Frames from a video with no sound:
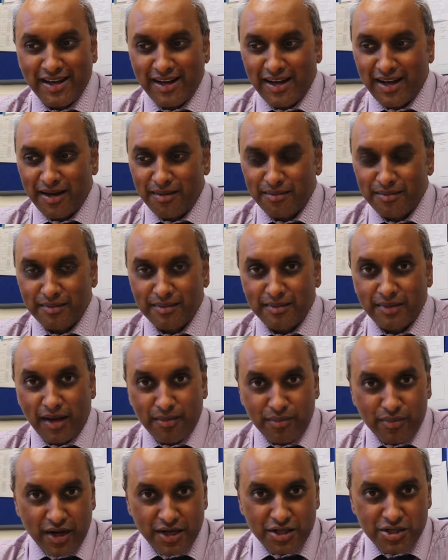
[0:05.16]
I'm
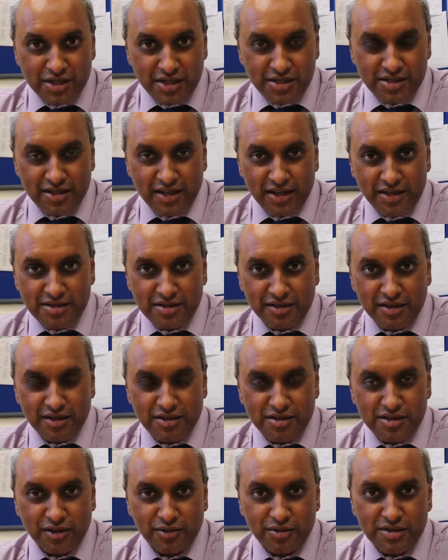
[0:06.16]
Prash Jesudason,
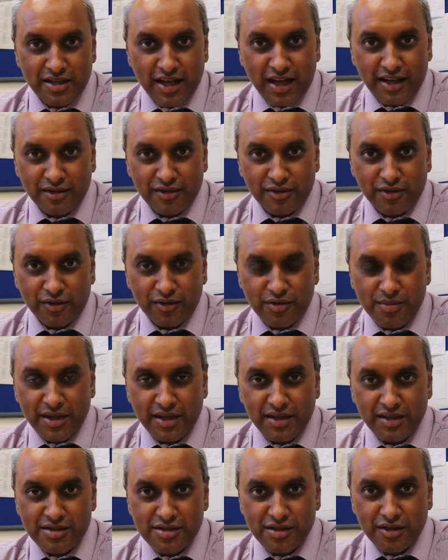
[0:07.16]
consultant hand and
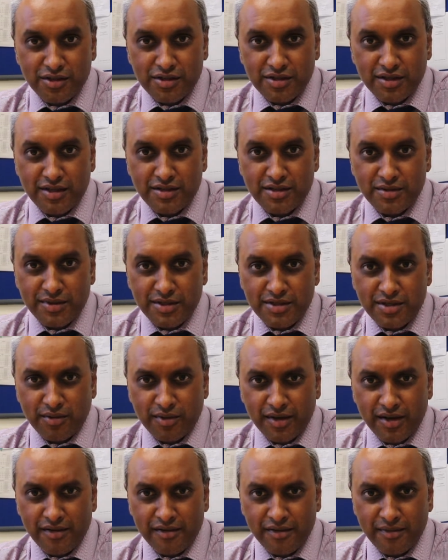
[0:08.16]
orthopaedic surgeon at Ysbyty
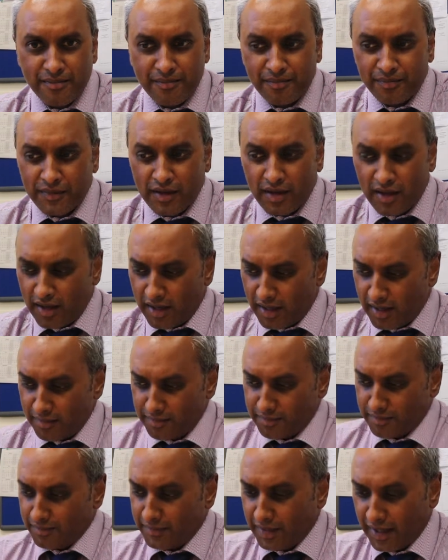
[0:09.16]
Gwynedd,
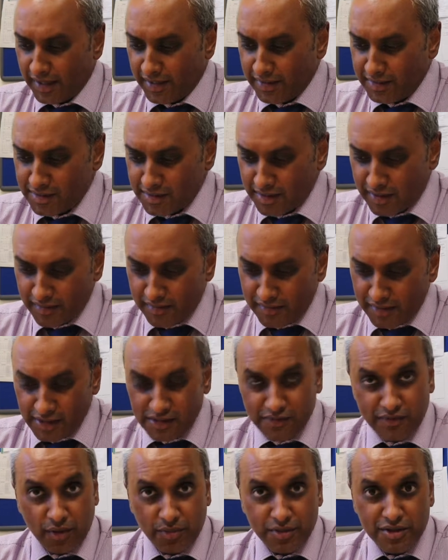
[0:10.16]
and thanks
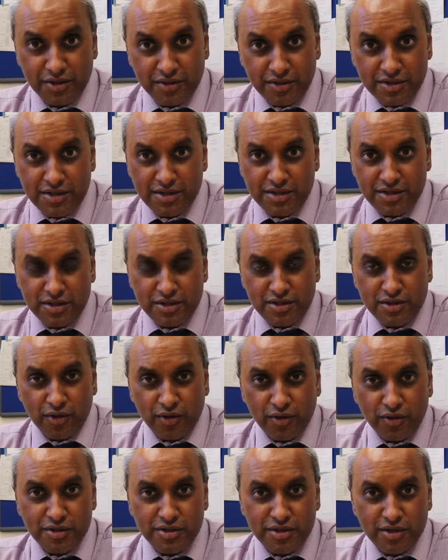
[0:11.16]
for the opportunity to
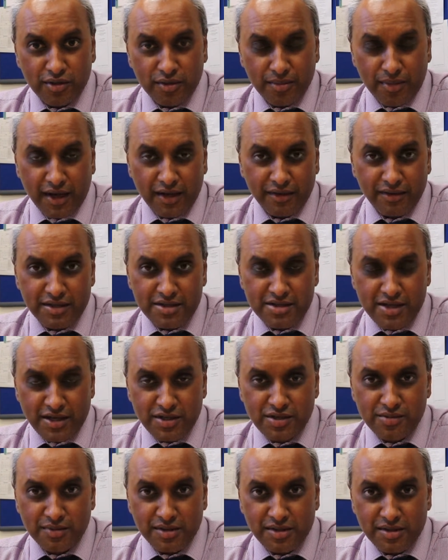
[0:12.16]
talk to you about the
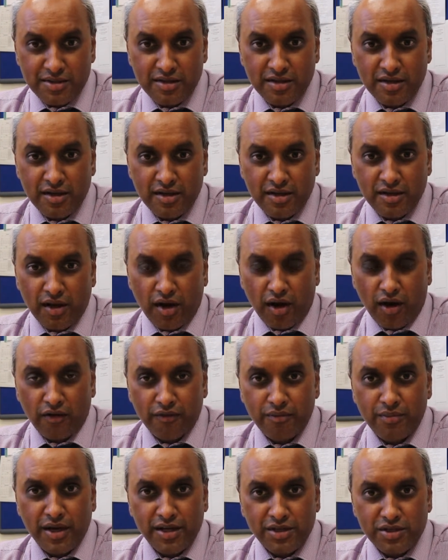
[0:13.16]
assessment
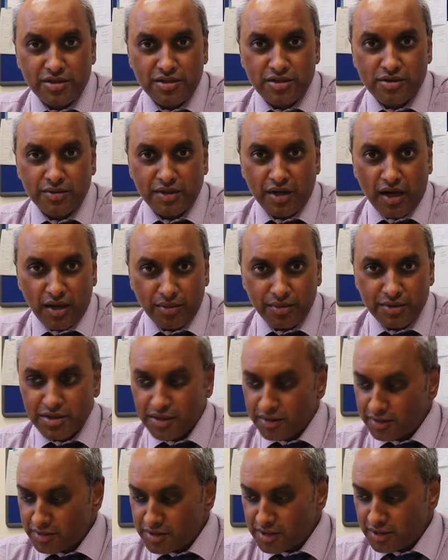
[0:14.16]
of patients with carpal
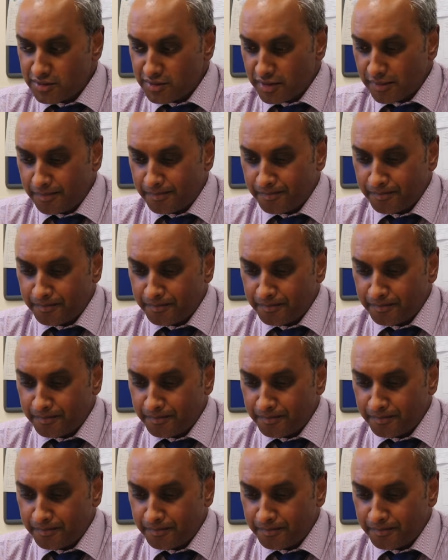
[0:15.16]
tunnel syndrome.